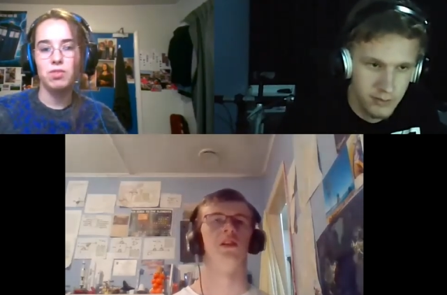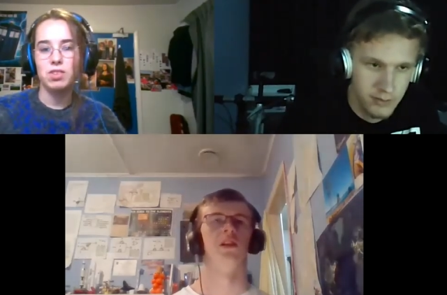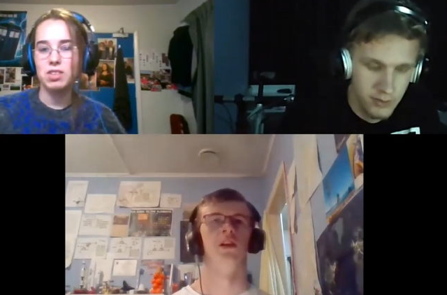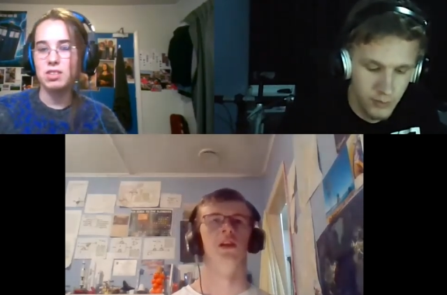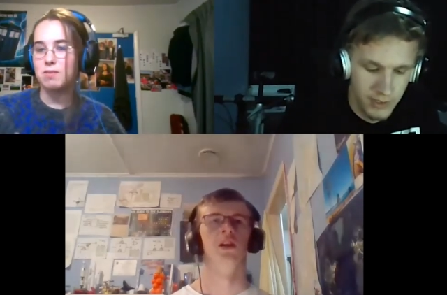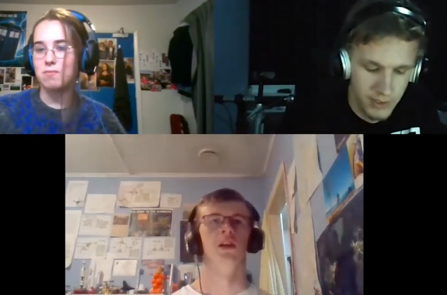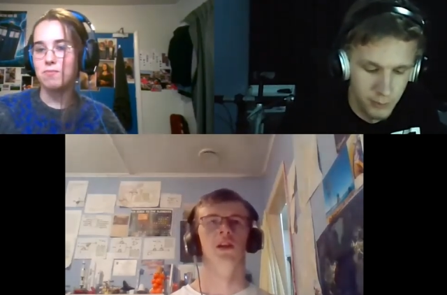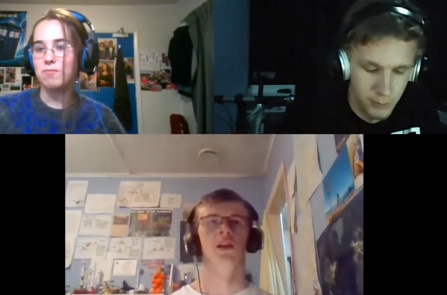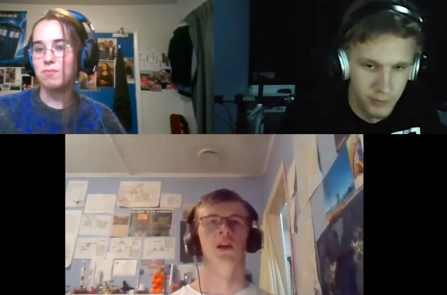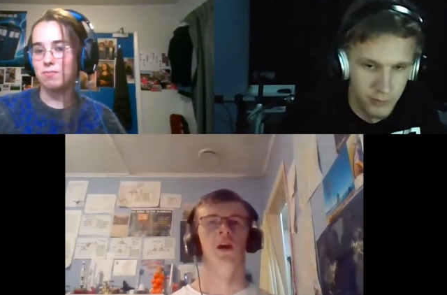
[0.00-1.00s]
Speaker 1: you are getting a
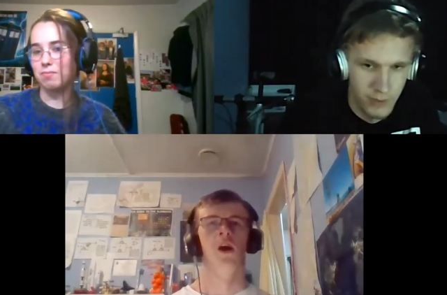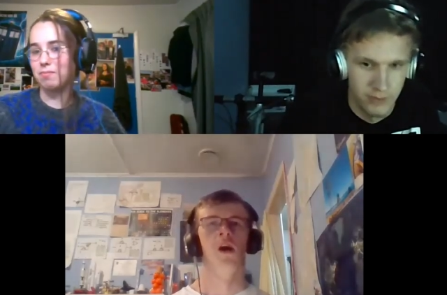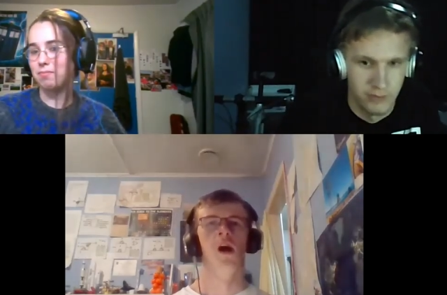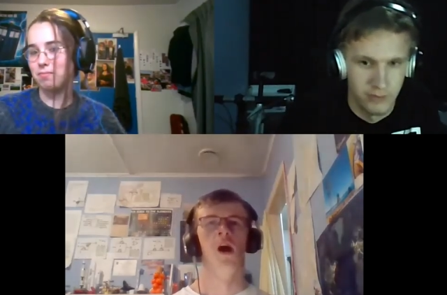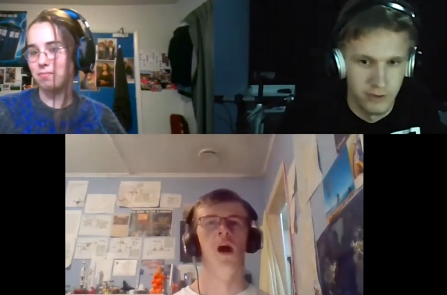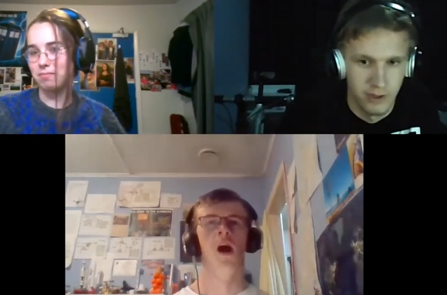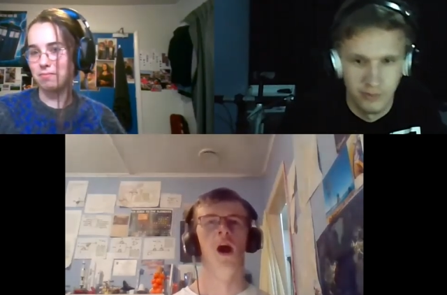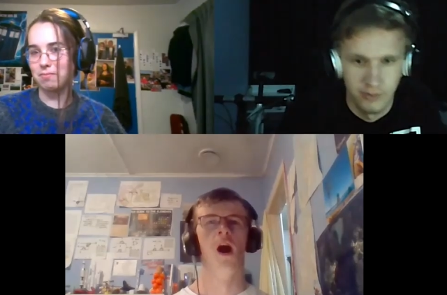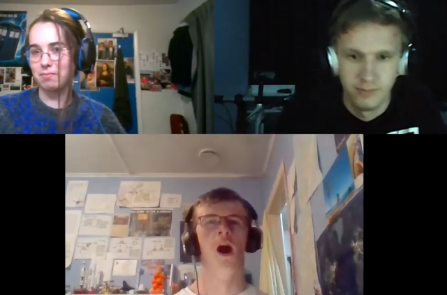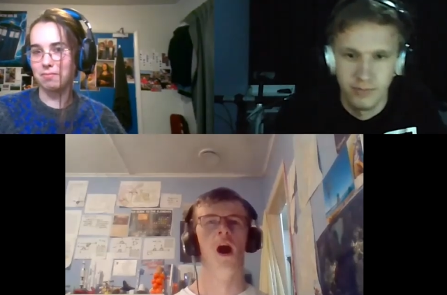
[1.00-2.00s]
point for as a child,
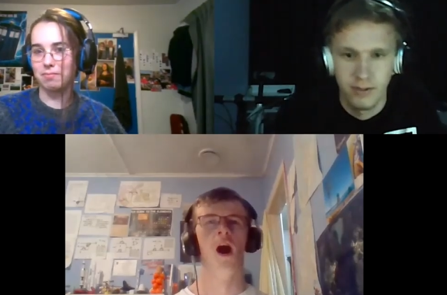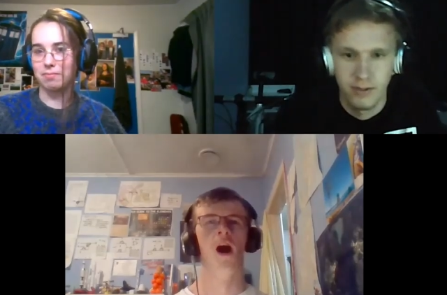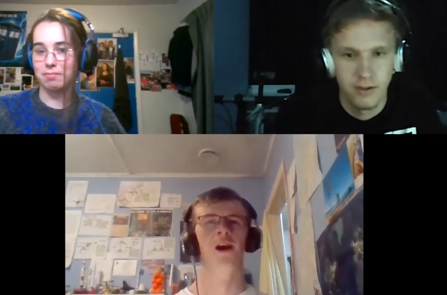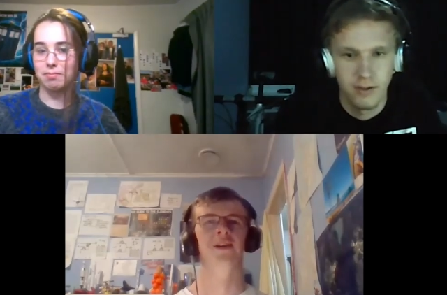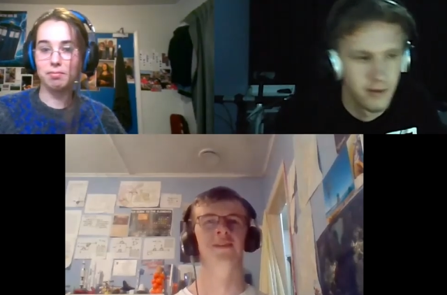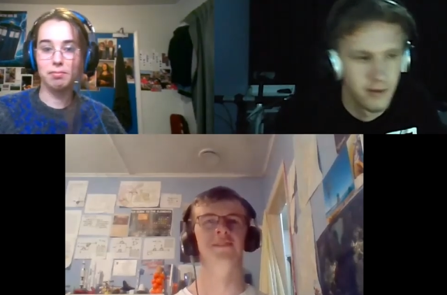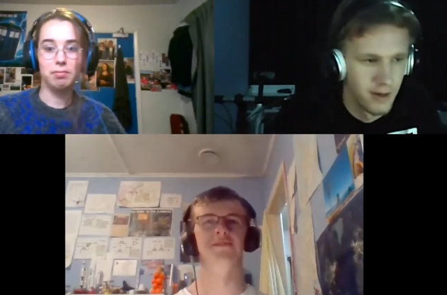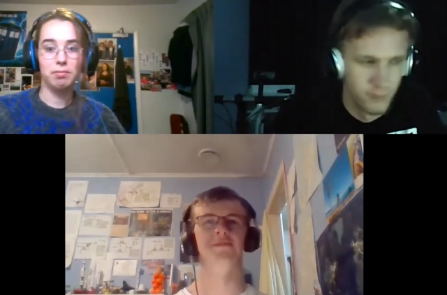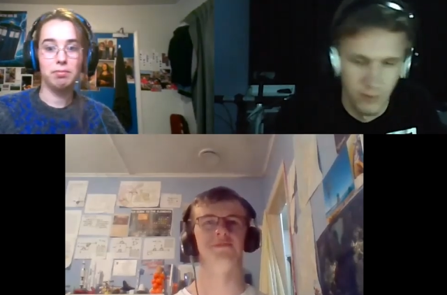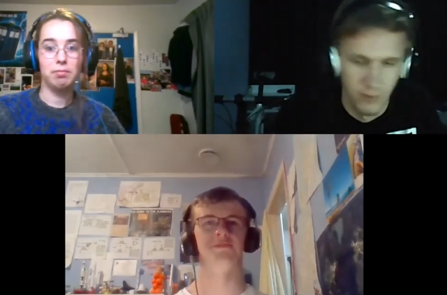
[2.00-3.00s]

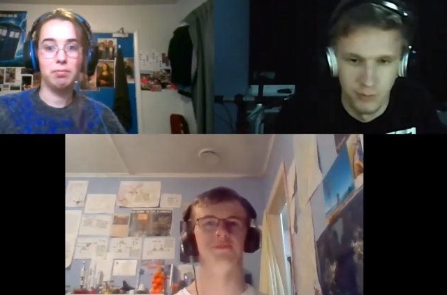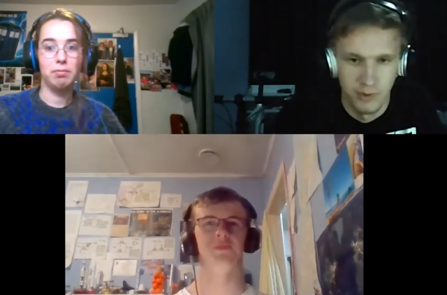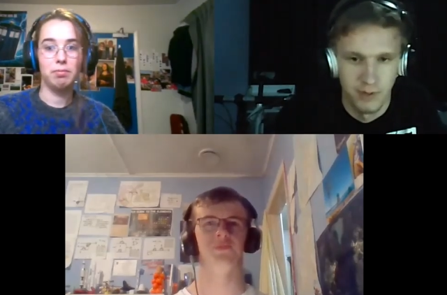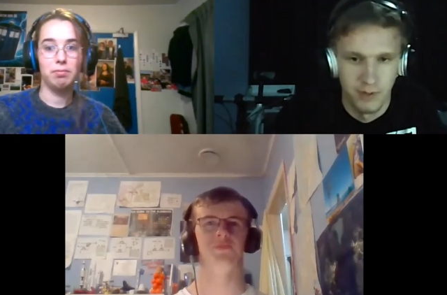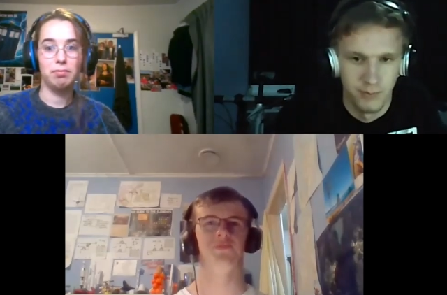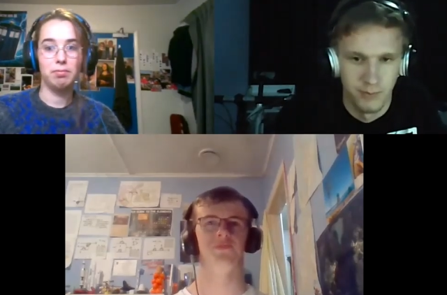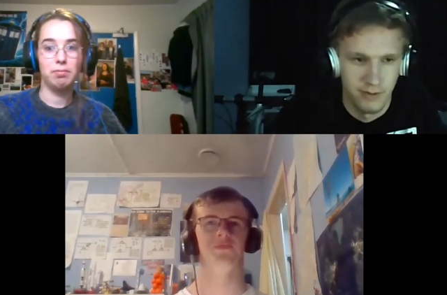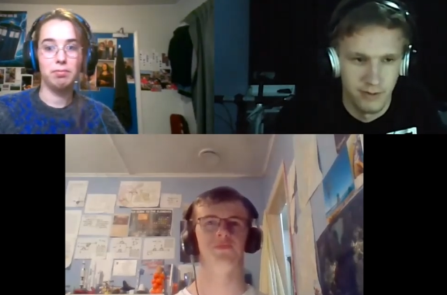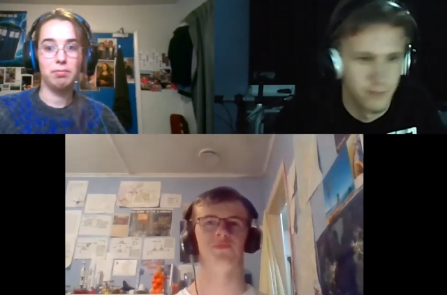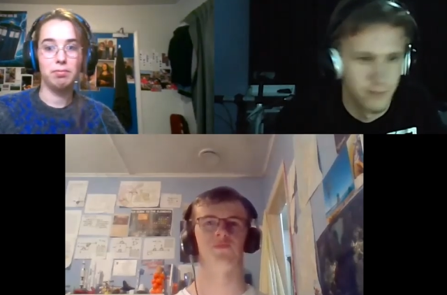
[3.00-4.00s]
um, and we'll come back to
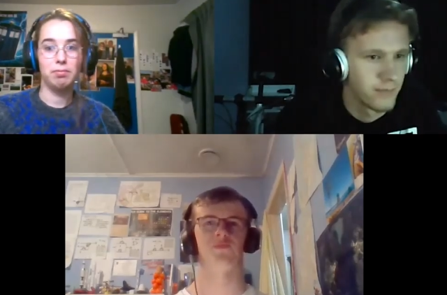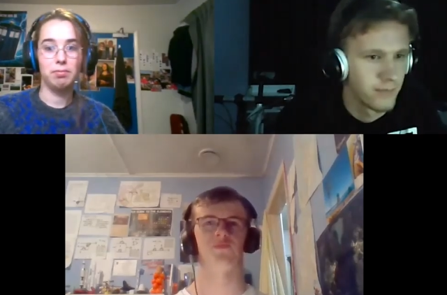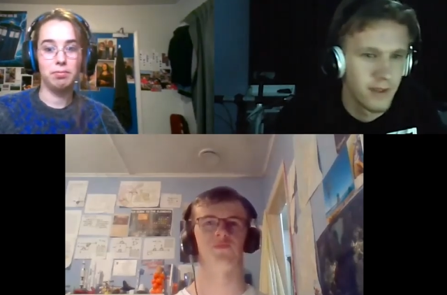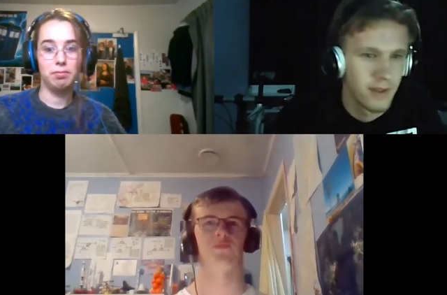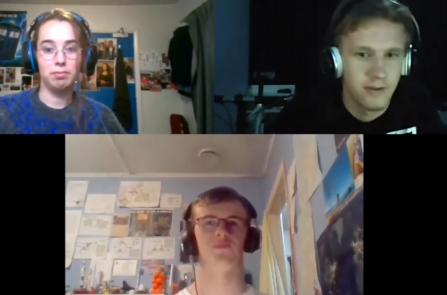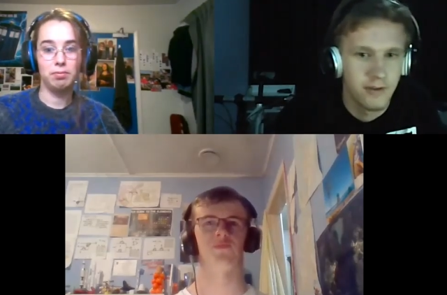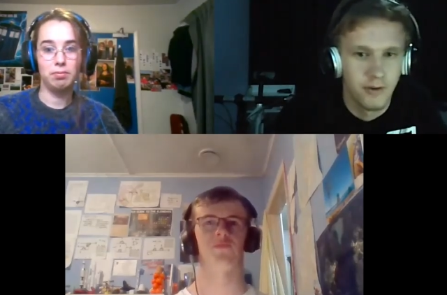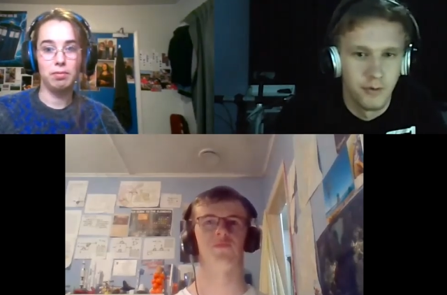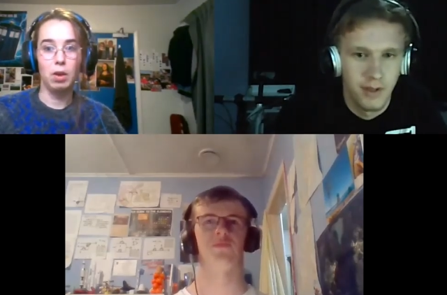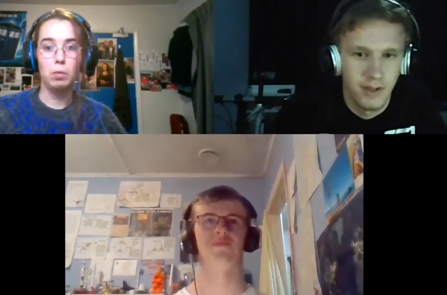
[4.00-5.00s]
that.
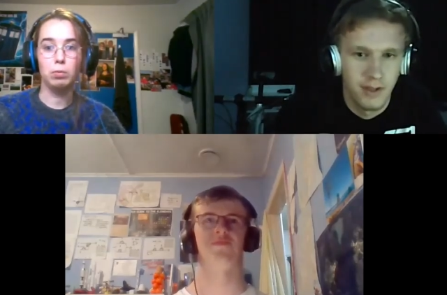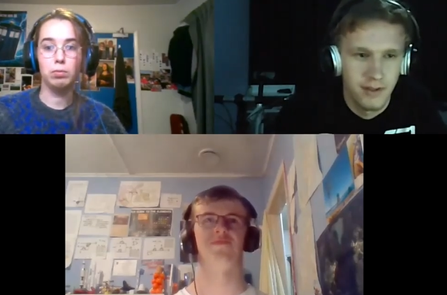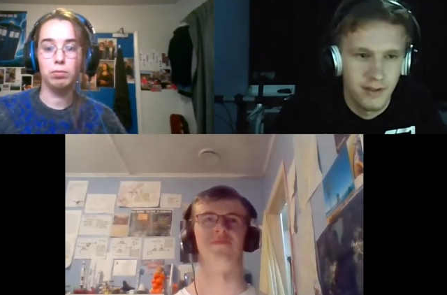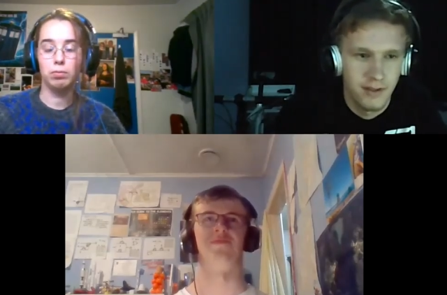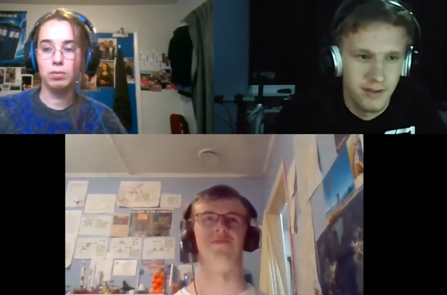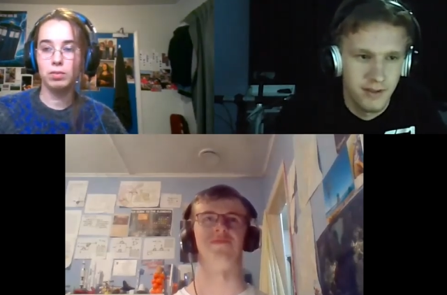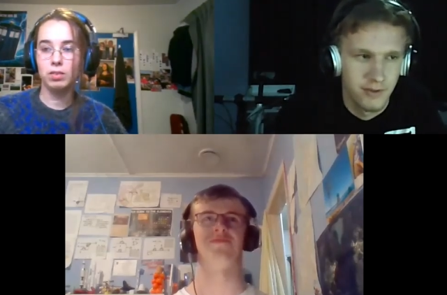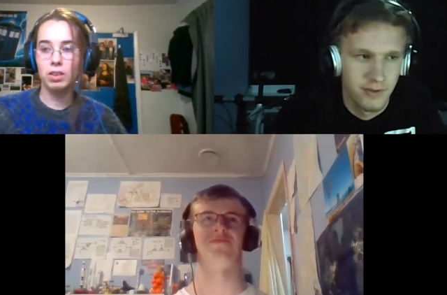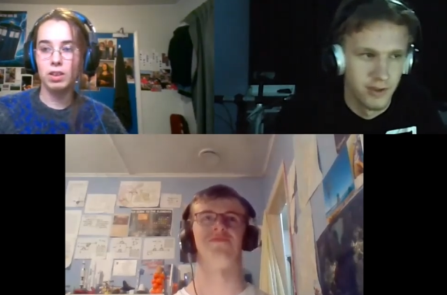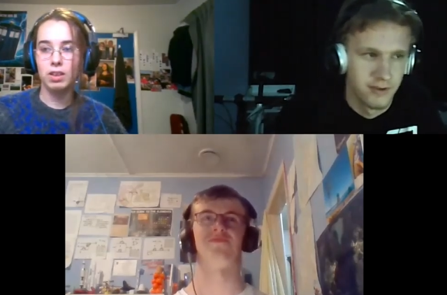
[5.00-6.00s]
So, oh.
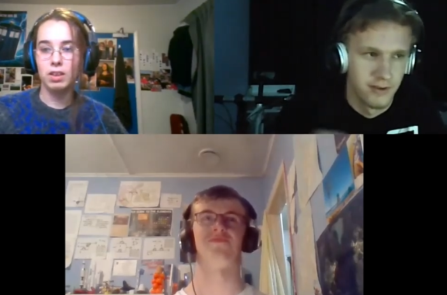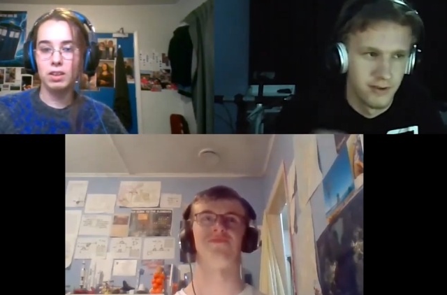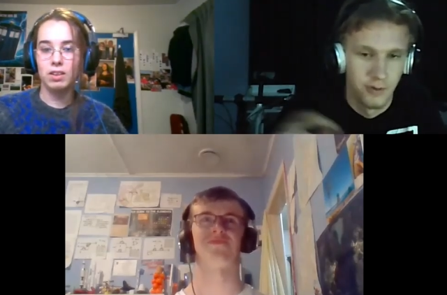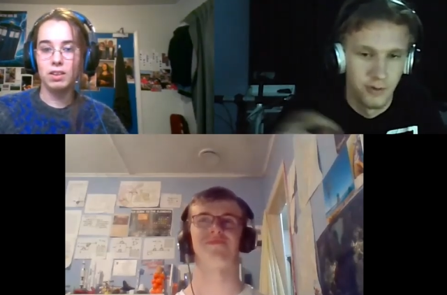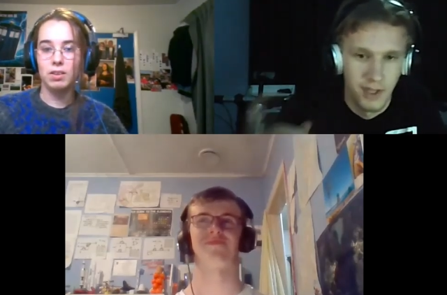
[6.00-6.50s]
so, so, so